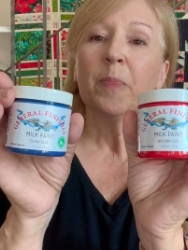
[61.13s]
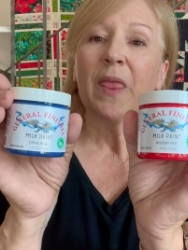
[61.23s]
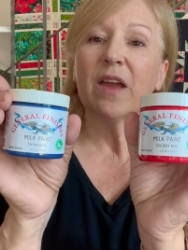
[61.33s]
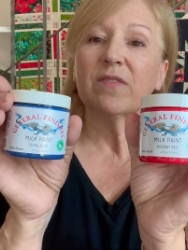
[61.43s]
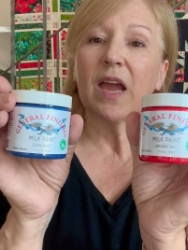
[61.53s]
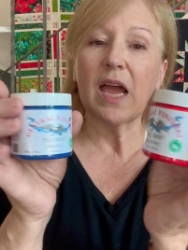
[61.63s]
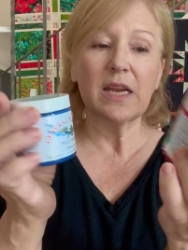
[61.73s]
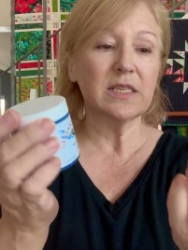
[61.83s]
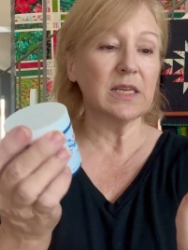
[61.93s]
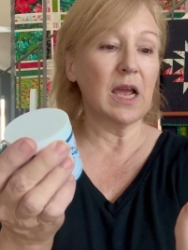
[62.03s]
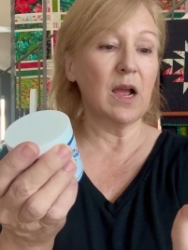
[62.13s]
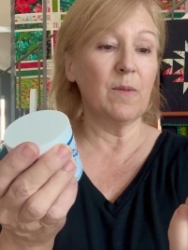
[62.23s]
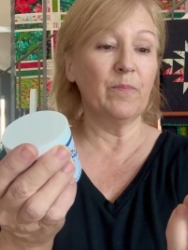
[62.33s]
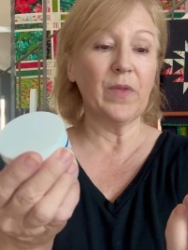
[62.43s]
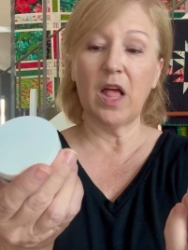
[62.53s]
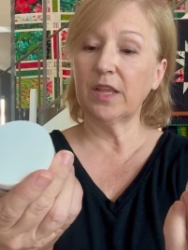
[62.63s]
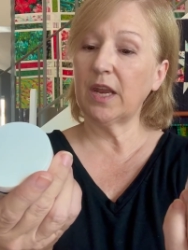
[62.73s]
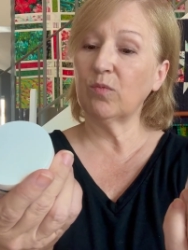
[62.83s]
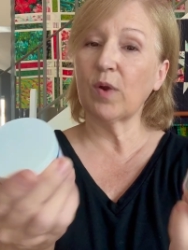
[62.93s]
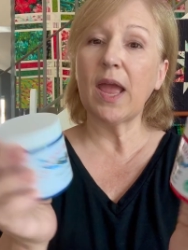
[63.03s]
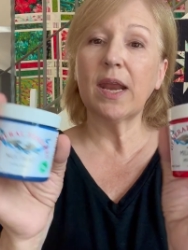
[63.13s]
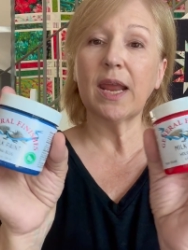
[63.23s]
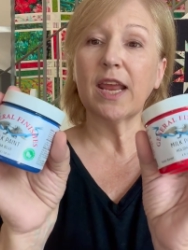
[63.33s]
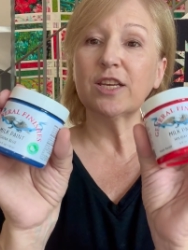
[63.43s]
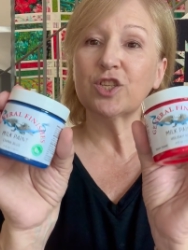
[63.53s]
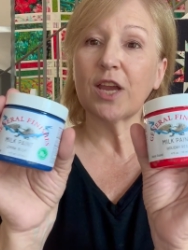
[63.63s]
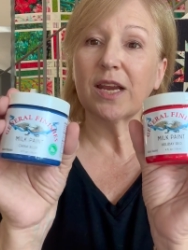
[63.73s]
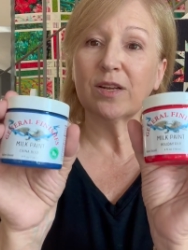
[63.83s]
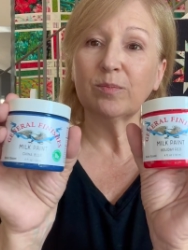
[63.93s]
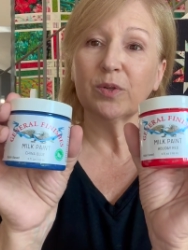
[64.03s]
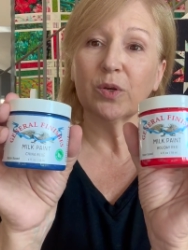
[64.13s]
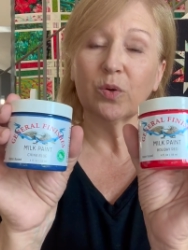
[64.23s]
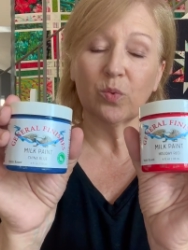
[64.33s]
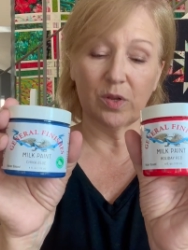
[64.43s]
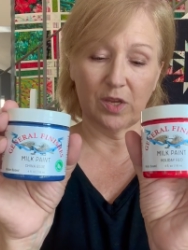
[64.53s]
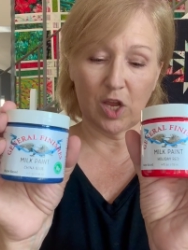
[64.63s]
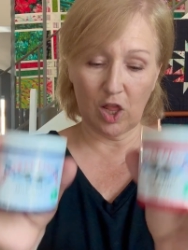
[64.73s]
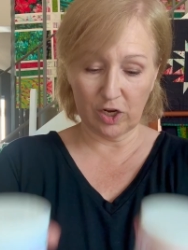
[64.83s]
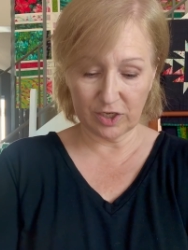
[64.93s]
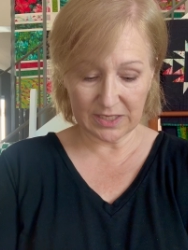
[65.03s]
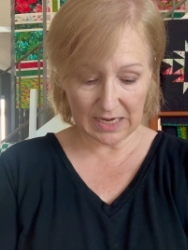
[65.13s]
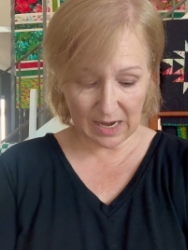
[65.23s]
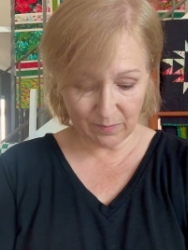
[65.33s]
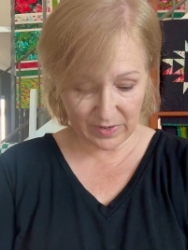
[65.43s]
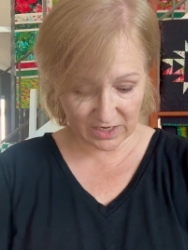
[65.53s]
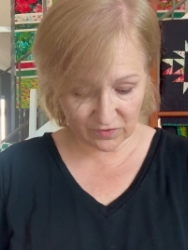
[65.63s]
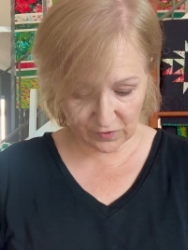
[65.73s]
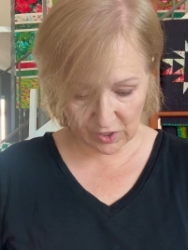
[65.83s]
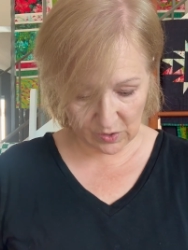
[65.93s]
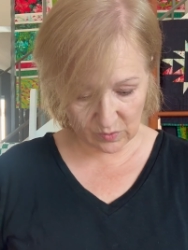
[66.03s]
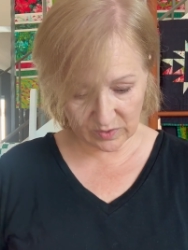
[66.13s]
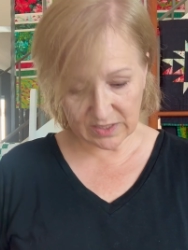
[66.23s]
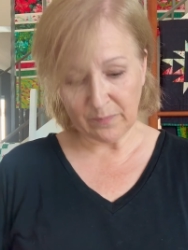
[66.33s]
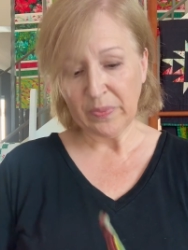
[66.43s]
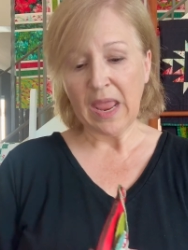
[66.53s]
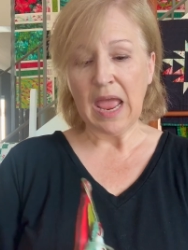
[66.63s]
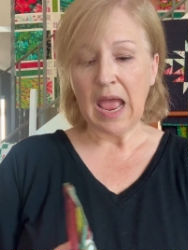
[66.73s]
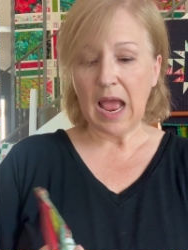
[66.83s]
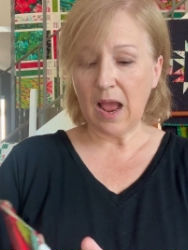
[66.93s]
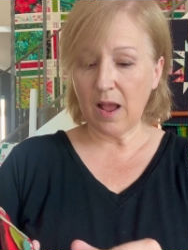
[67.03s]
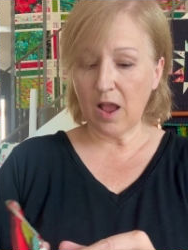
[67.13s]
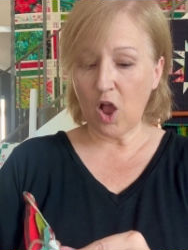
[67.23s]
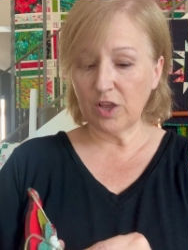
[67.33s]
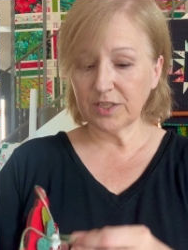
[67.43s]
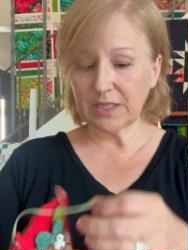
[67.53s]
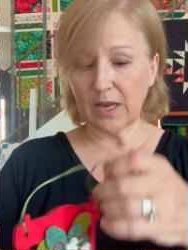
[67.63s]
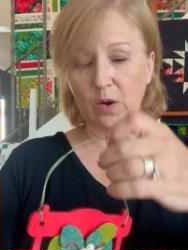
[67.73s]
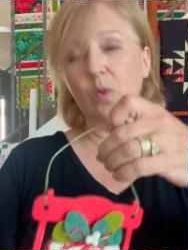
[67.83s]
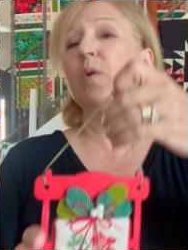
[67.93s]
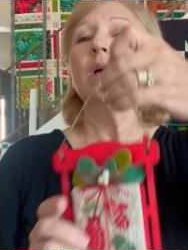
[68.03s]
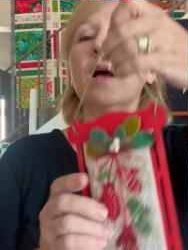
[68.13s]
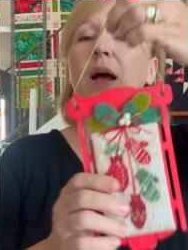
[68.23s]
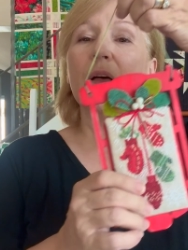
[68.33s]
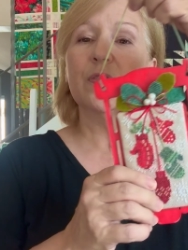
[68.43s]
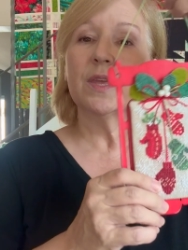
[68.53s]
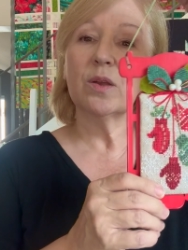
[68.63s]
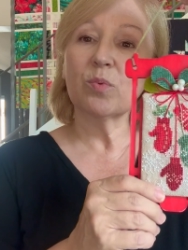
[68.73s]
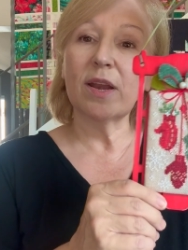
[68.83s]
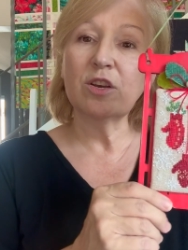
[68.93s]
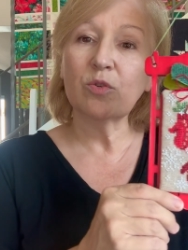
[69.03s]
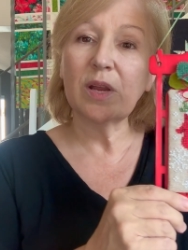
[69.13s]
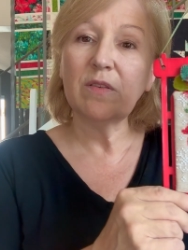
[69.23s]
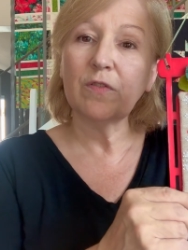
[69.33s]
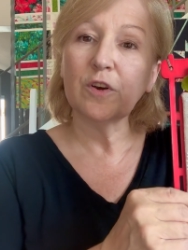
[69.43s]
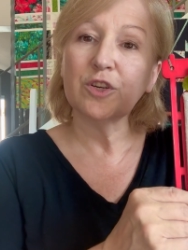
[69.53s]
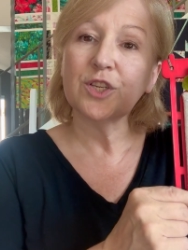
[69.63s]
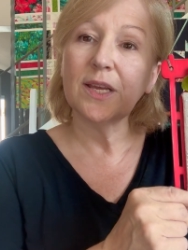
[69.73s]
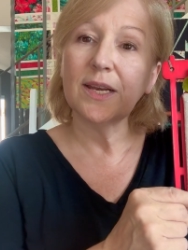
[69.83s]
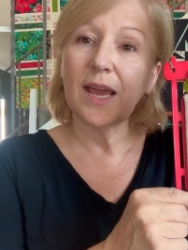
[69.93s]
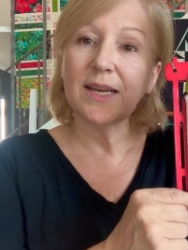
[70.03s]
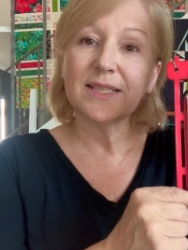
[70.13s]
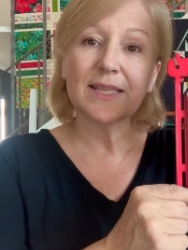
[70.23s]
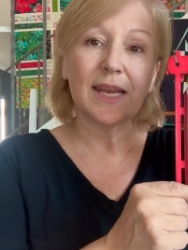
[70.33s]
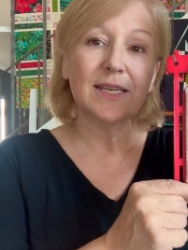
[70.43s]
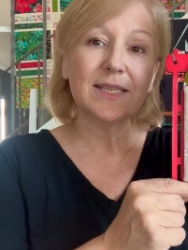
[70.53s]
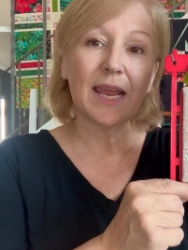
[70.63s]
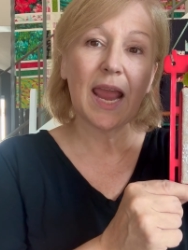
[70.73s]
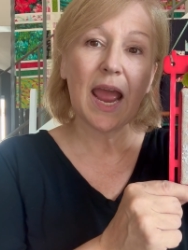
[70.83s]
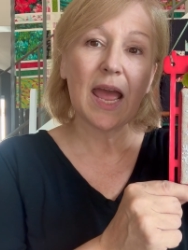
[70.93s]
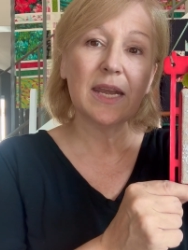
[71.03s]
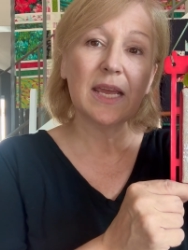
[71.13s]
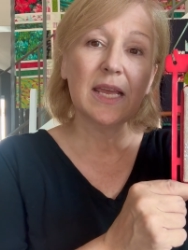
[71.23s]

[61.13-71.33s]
I've got Holiday Red and China Blue were the colors that I picked for those. Also, on the red and green version, I decided to add